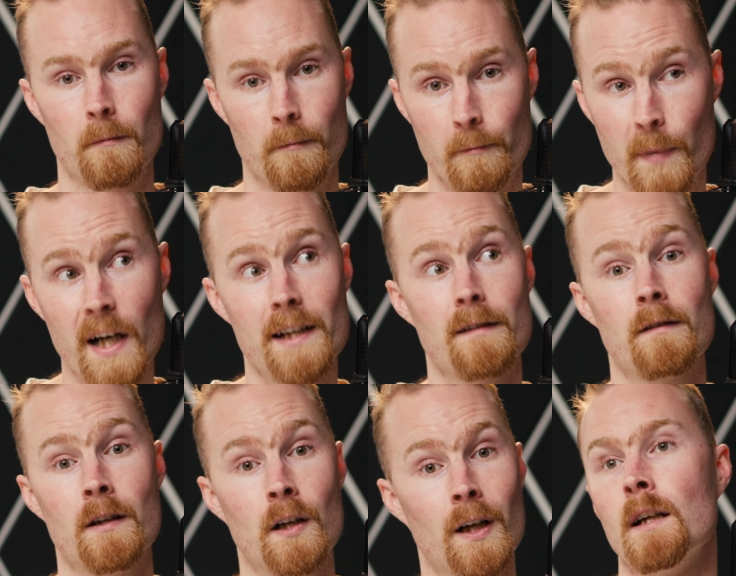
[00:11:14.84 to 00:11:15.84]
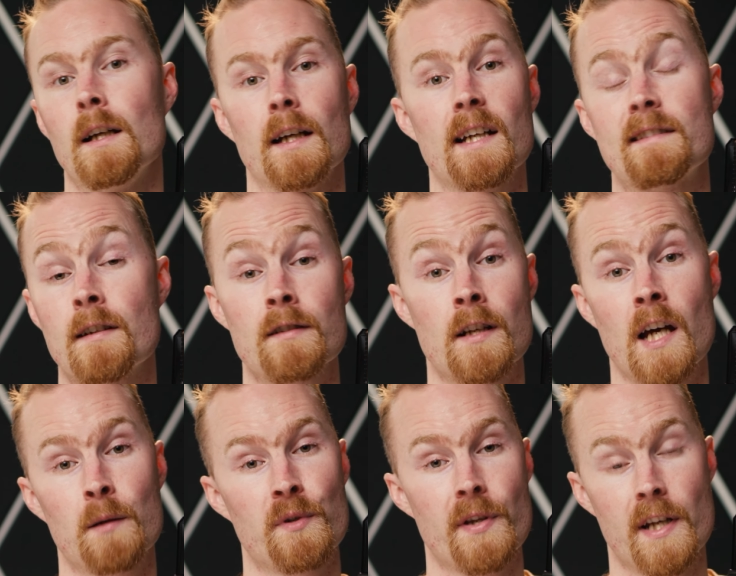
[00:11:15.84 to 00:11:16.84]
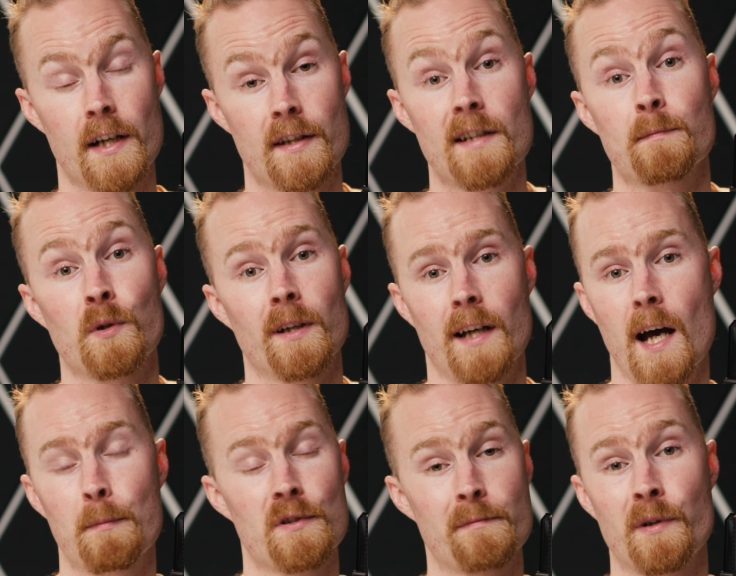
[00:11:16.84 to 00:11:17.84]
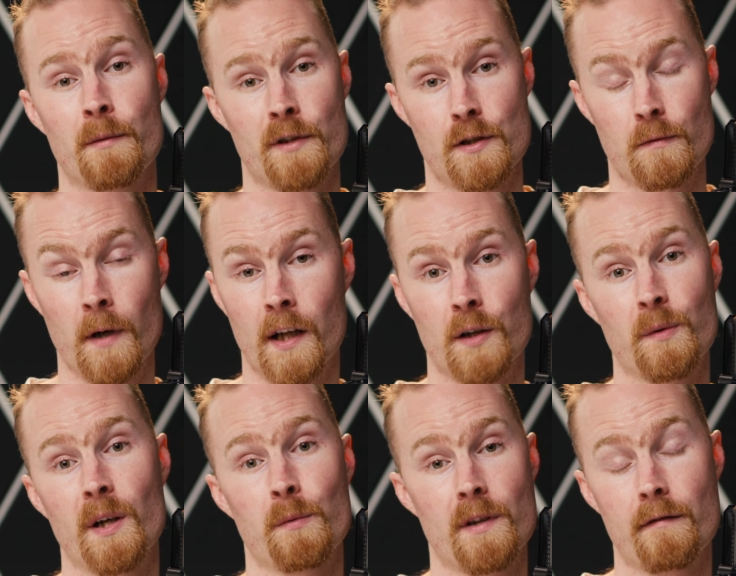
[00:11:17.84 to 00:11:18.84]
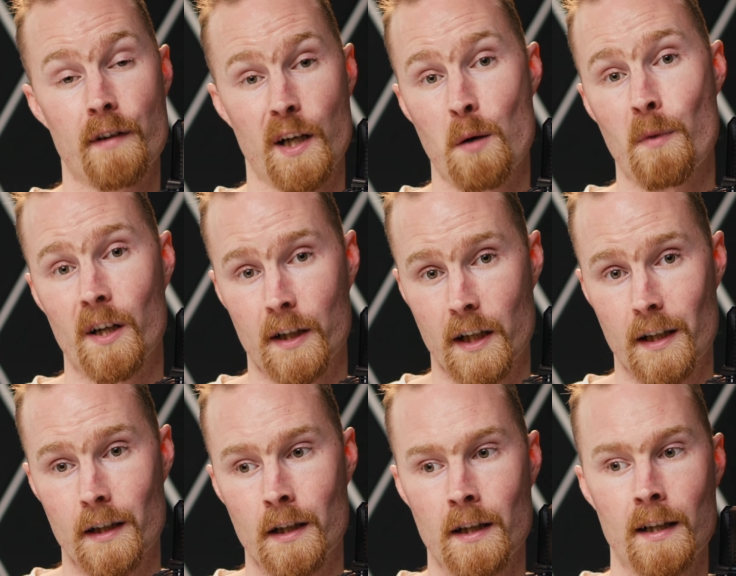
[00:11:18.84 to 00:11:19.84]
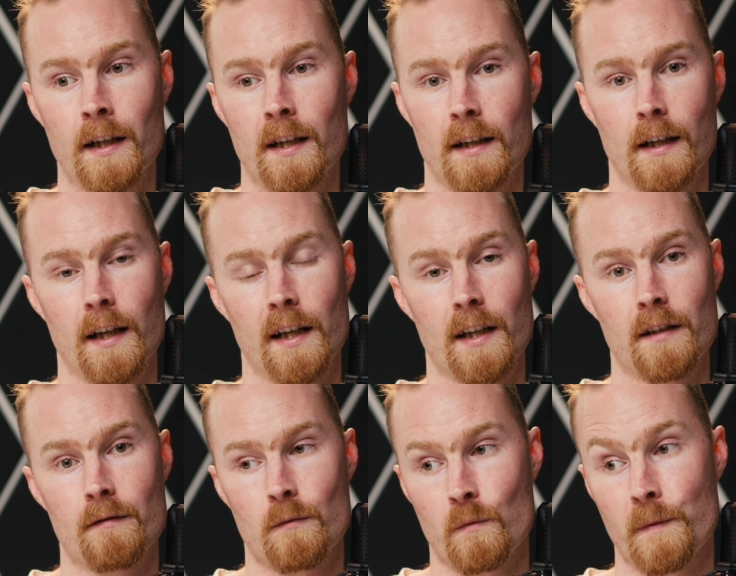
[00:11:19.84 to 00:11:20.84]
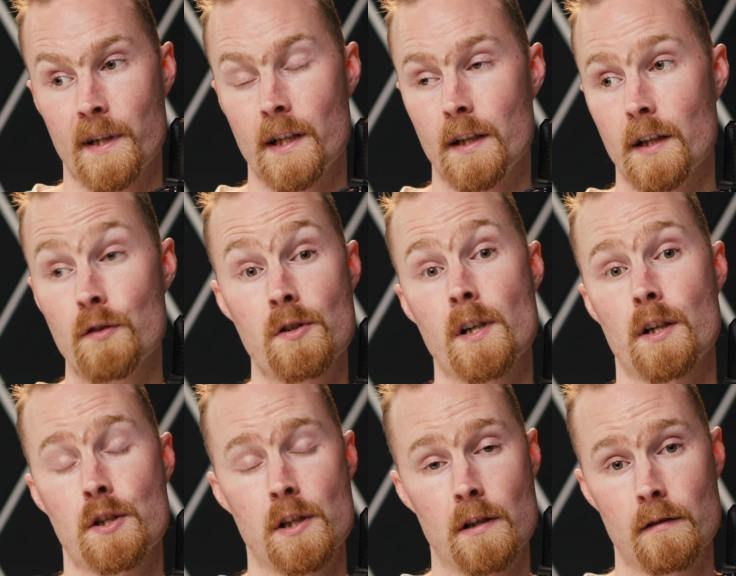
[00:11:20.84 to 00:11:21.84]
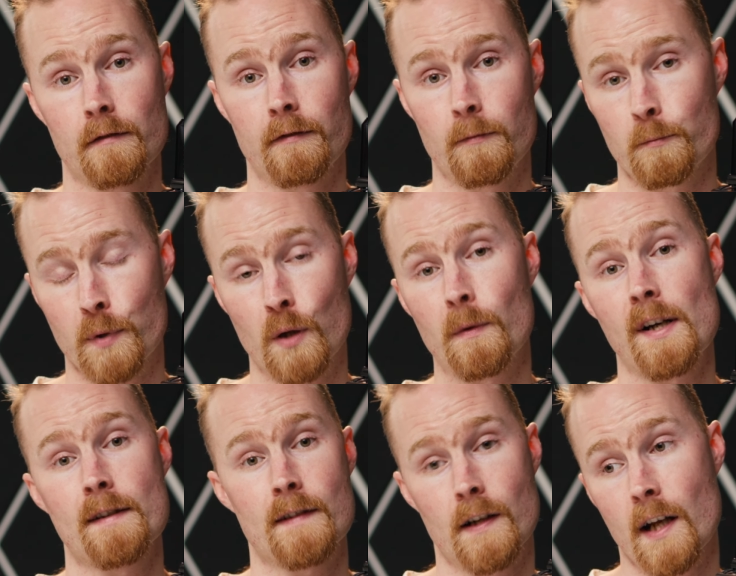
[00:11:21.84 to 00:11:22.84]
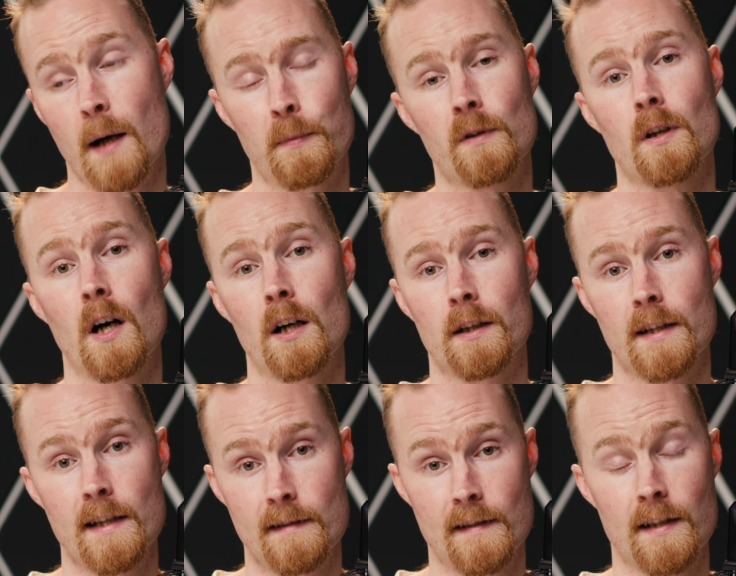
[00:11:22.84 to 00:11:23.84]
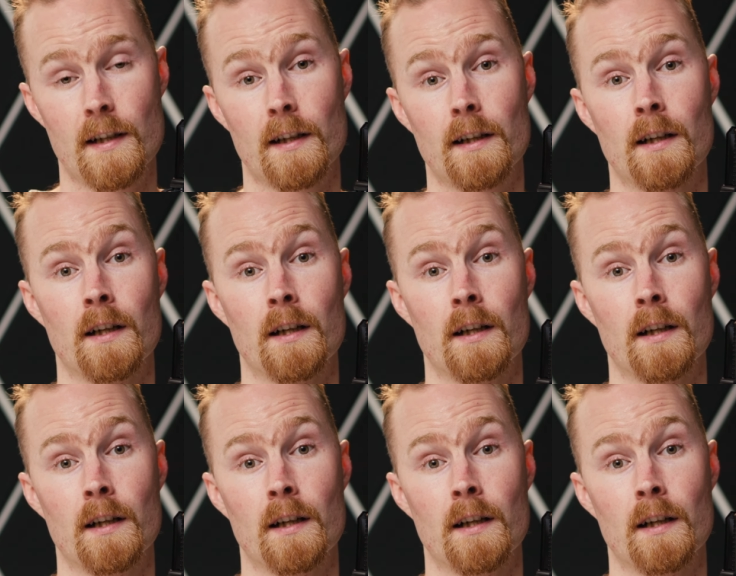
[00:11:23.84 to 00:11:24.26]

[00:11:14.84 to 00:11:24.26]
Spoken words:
But it's undeniable that at this point, Apple's pretty much running away with the video market. And with the introduction of ProRes and Apple Log this year,